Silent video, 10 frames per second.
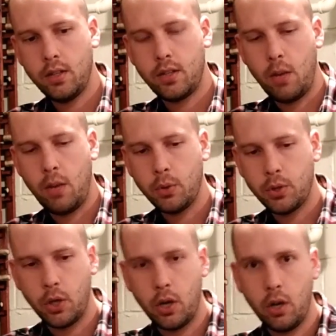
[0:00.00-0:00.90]
Table
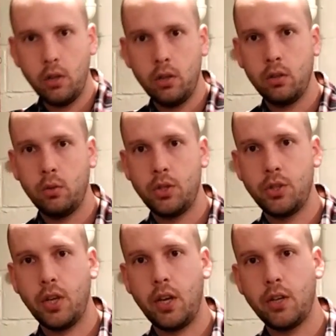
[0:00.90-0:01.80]
sugar,
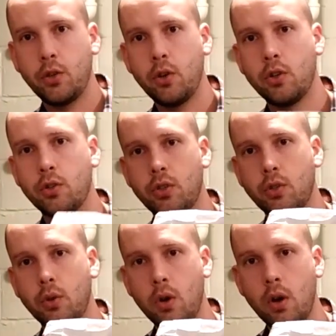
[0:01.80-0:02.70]
which you get at your grocery
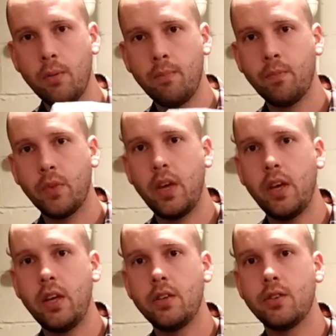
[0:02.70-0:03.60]
store,
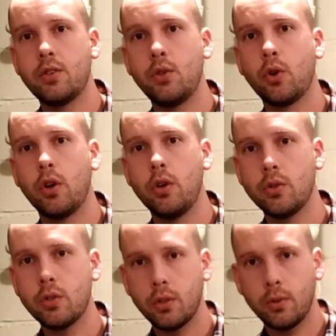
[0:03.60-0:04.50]
is
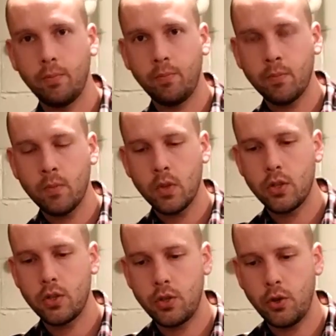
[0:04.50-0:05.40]
sucrose.
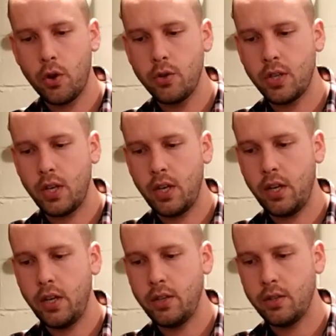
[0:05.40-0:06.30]
So sucrose
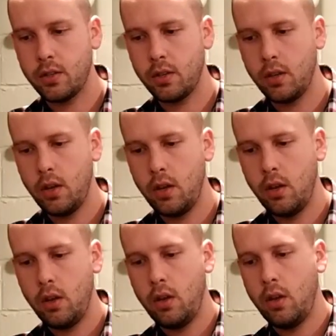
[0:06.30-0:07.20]
is
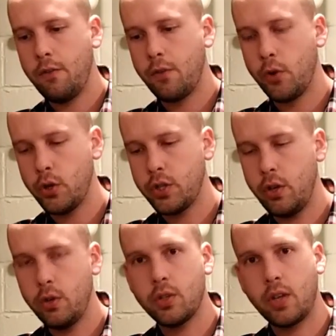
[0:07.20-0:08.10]

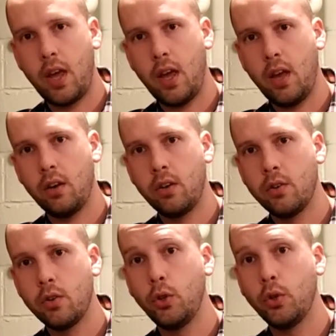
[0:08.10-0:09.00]
fructose and
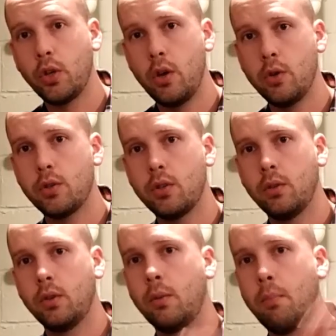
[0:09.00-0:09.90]
glucose
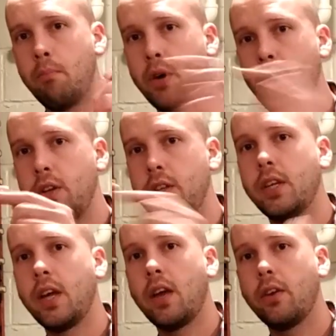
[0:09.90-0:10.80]
bonded
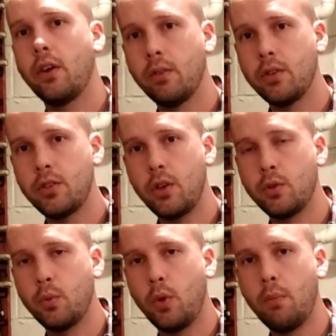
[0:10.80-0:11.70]
together. So
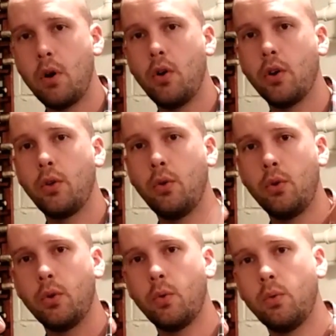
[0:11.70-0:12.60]
it's one
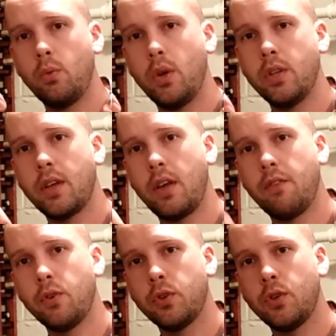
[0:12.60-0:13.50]
molecule, one
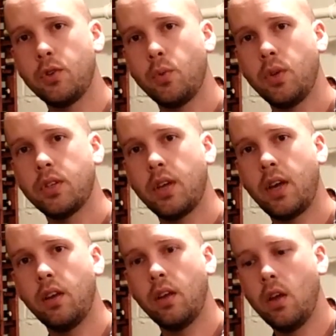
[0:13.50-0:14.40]
side fructose, one
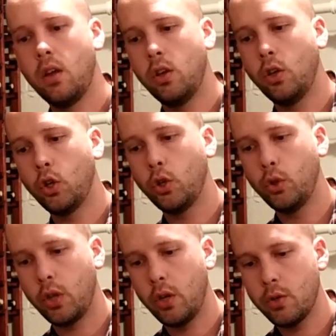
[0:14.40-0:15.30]
side
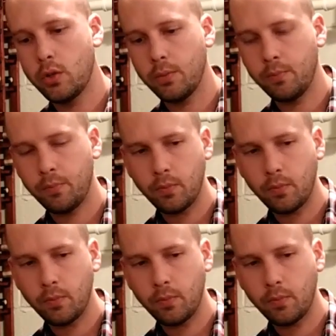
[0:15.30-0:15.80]
glucose.